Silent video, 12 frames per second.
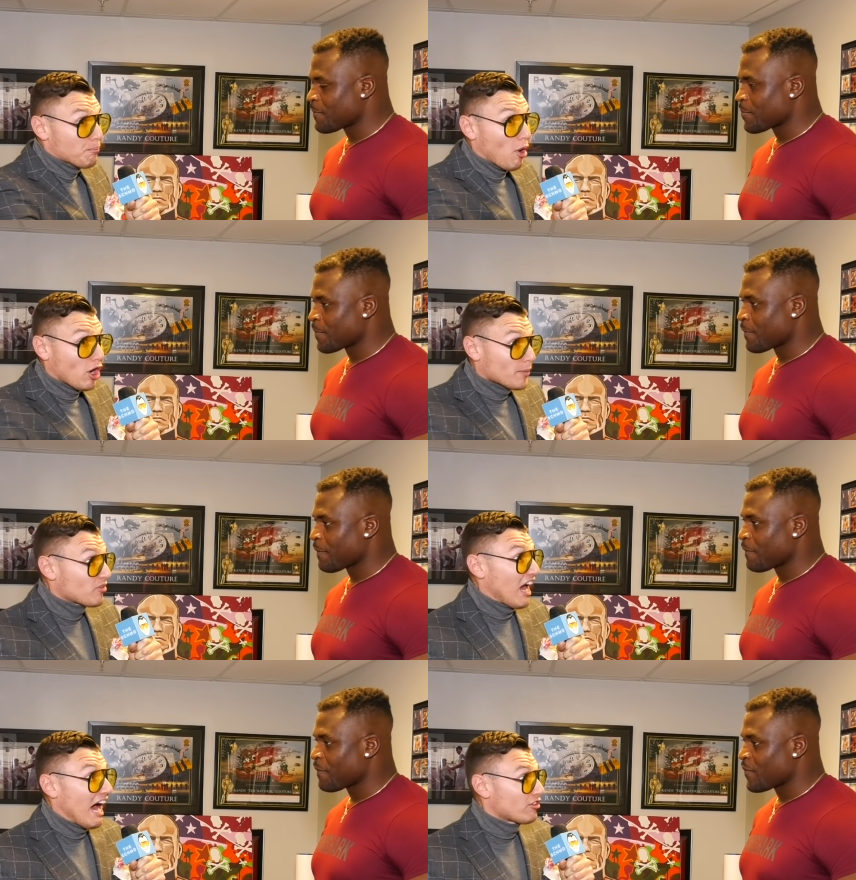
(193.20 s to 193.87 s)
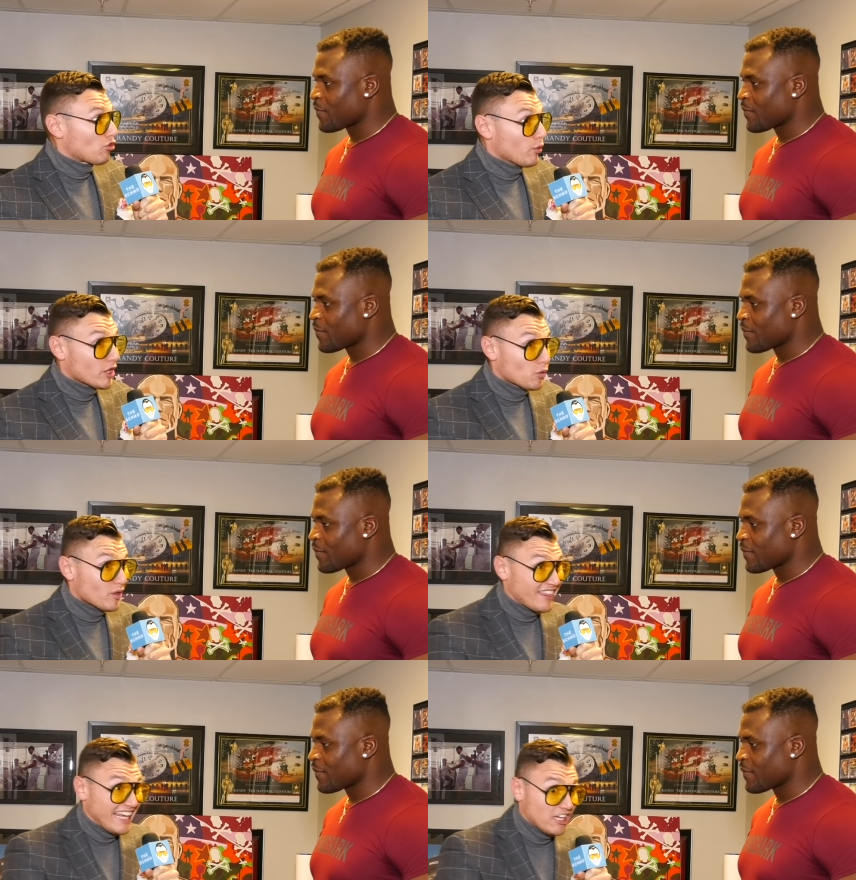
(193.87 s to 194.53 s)
Speaker 1: barbs on Twitter
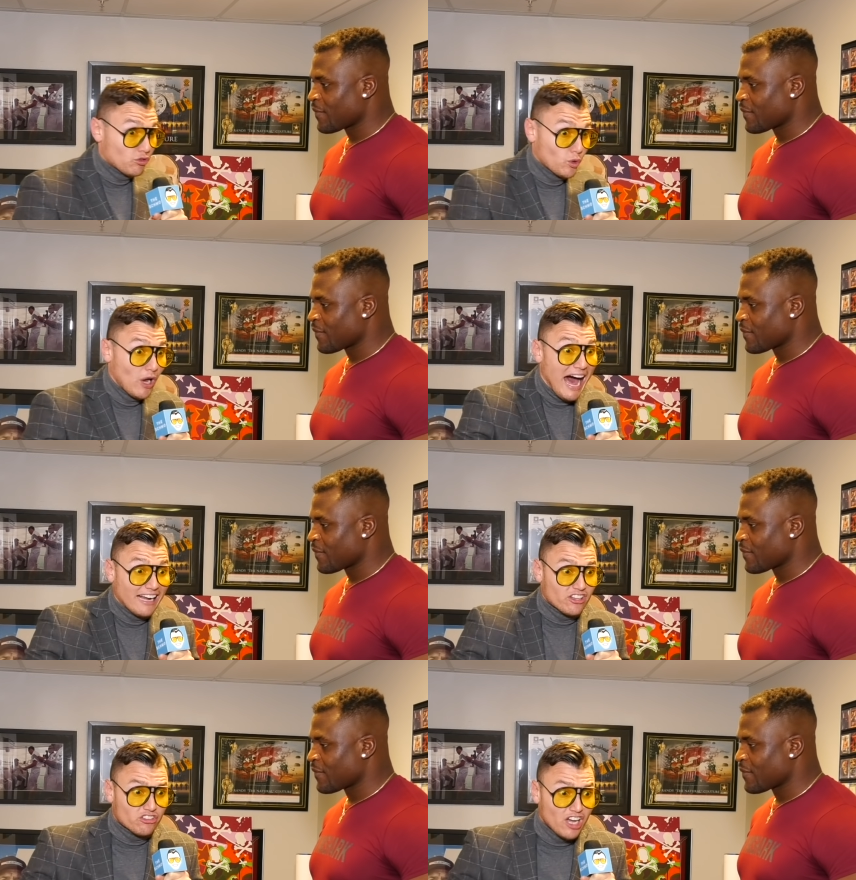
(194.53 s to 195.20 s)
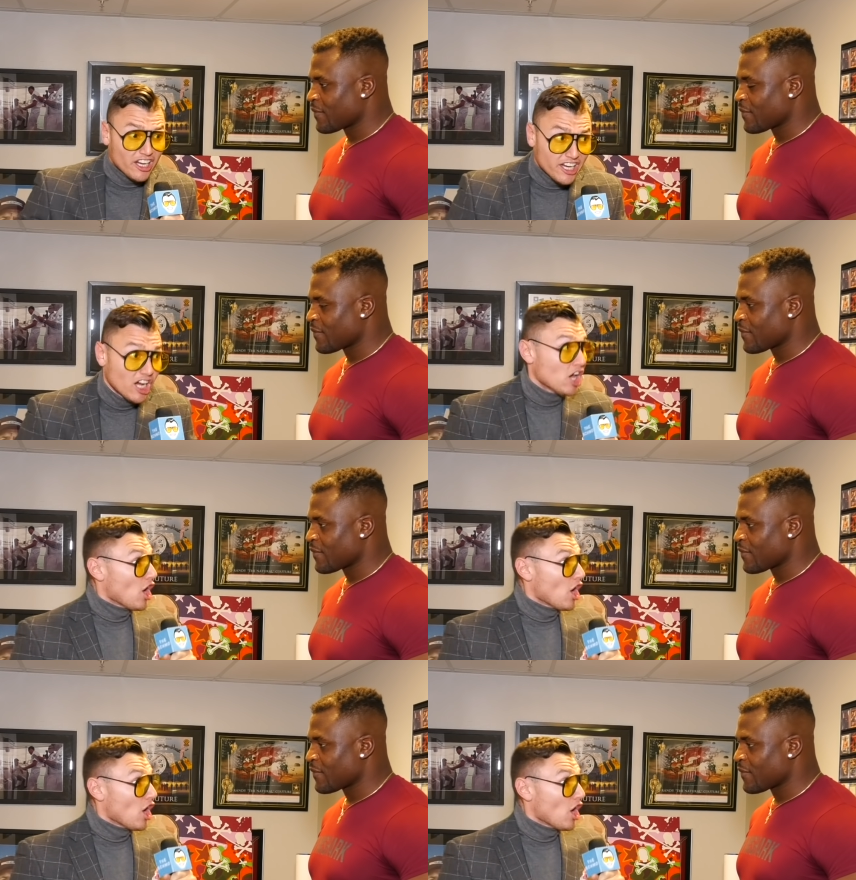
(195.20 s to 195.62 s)
with Israel Adesanya.